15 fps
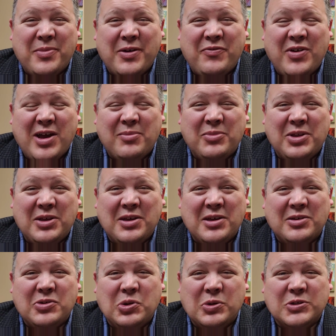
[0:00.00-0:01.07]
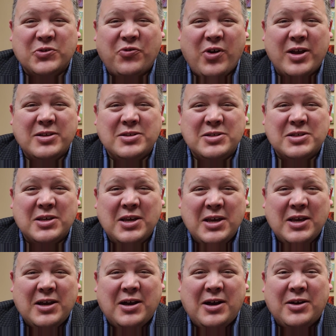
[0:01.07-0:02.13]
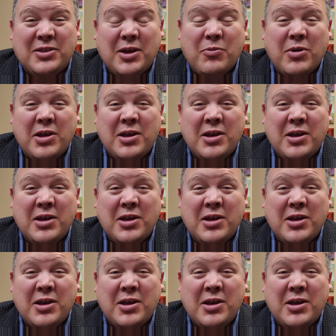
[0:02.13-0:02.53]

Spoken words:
my family and close friends. They